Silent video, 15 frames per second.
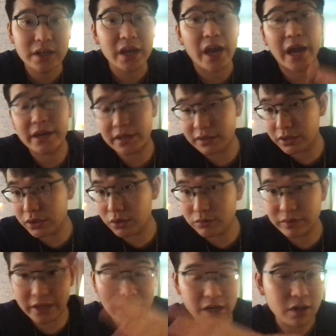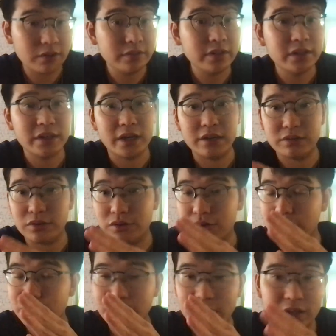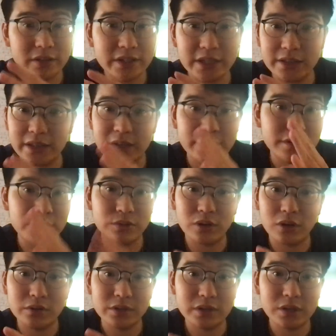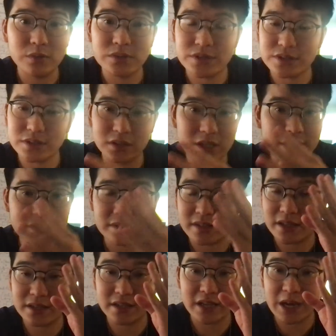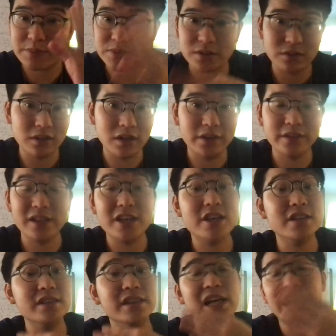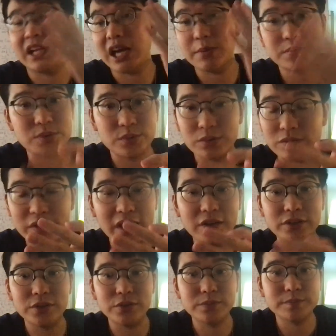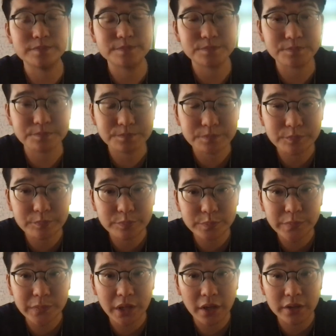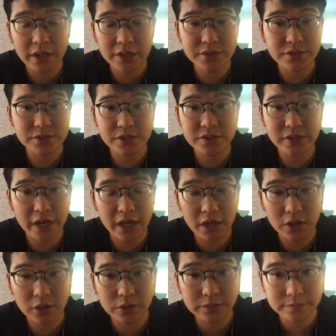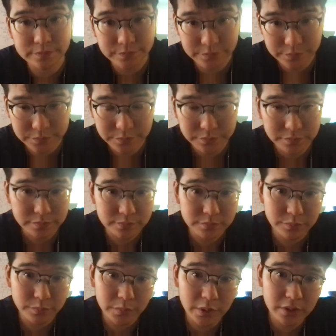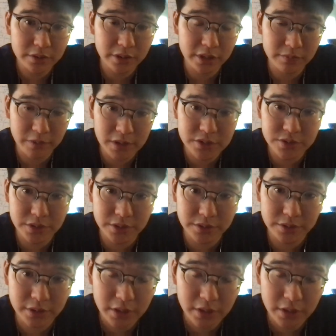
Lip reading: and then go down until you finally get that inequality which is less than epsilon in that absolute value. That's just how the convention